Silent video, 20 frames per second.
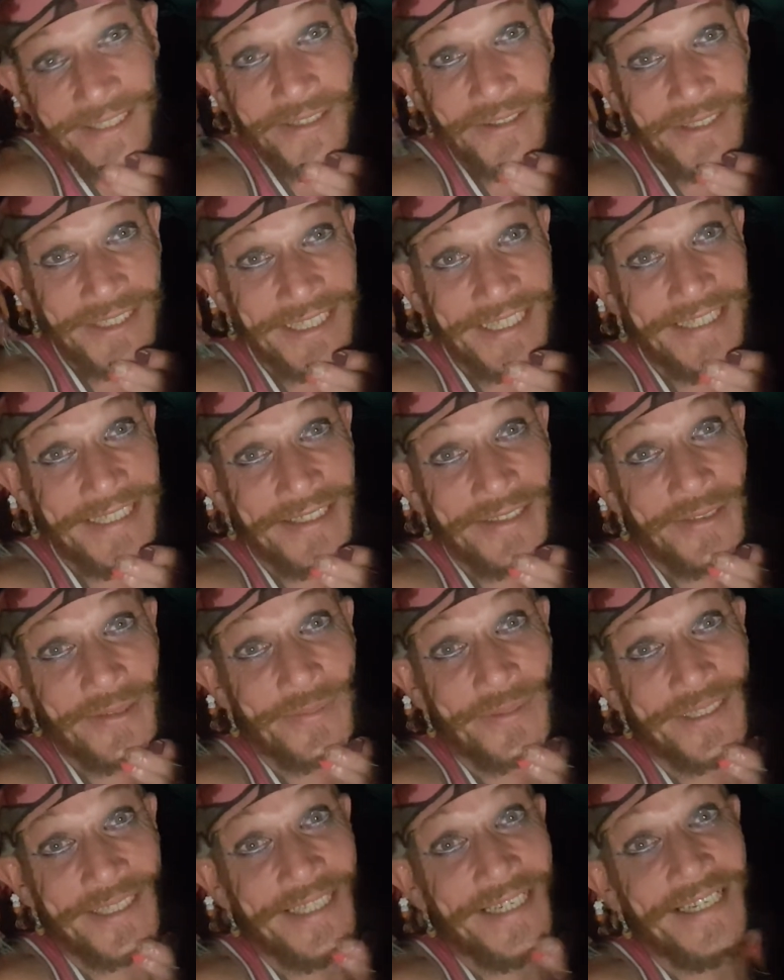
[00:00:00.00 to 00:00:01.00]
19
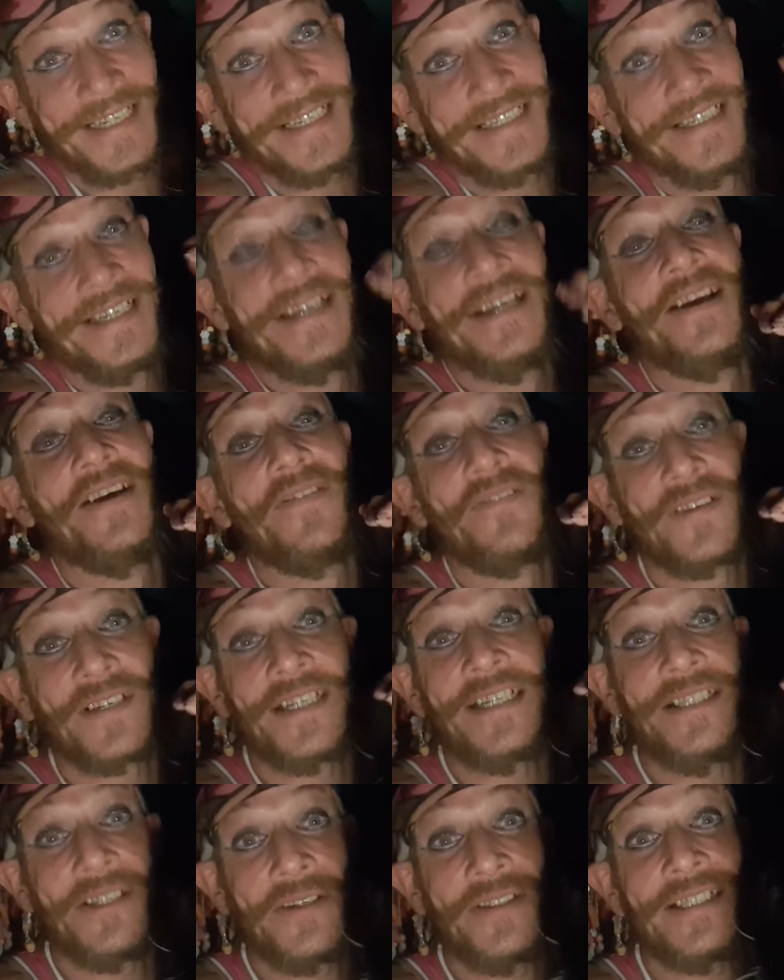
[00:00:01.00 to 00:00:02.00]
times today.
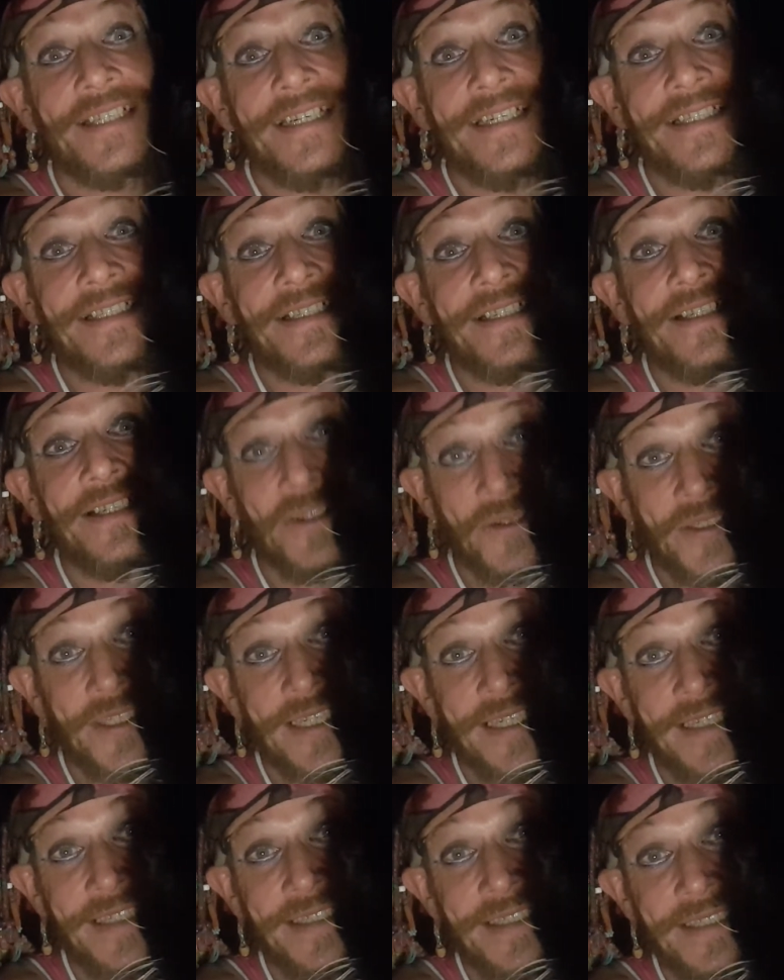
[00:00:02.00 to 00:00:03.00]
Fucking 19.
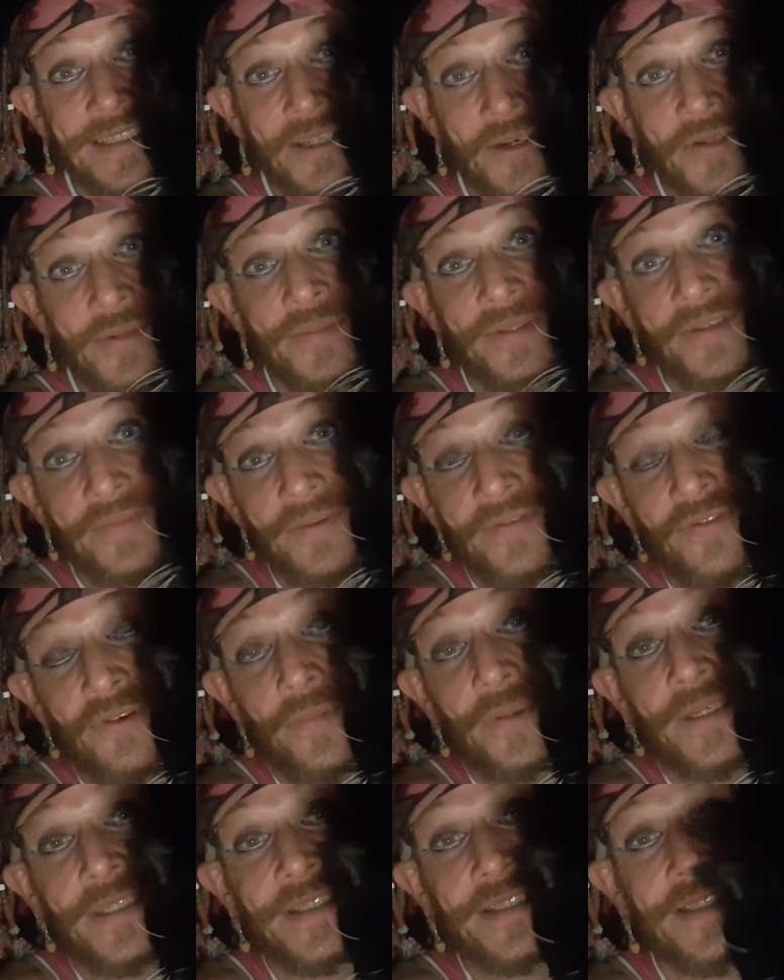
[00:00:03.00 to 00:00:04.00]
19 times I've been for a
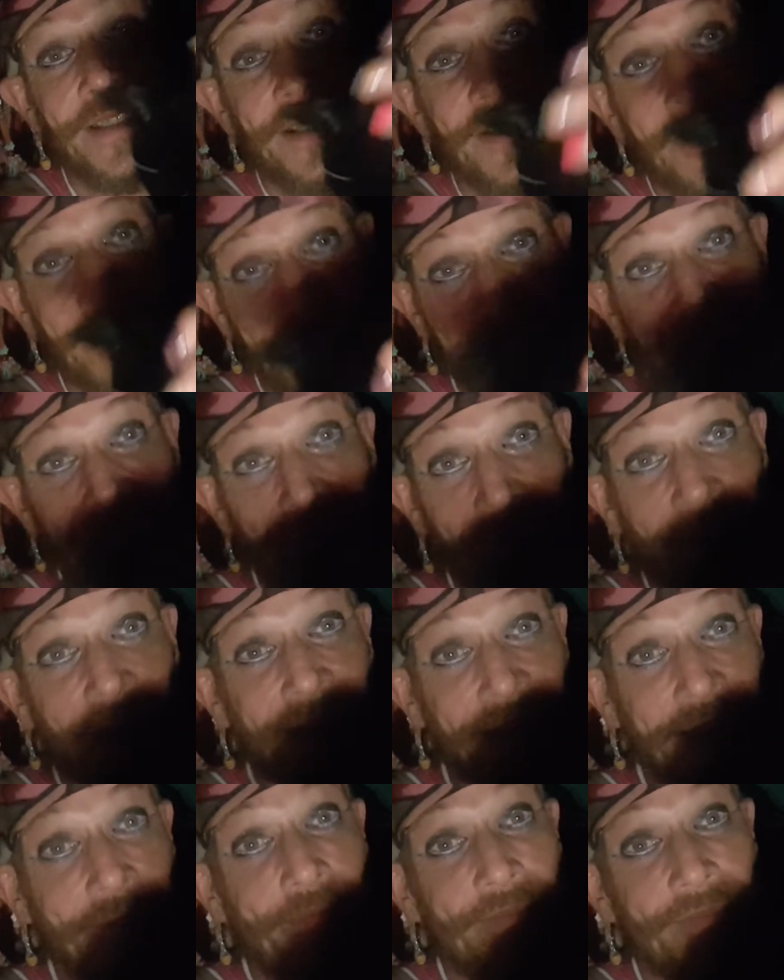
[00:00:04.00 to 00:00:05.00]
piss. 19, I've literally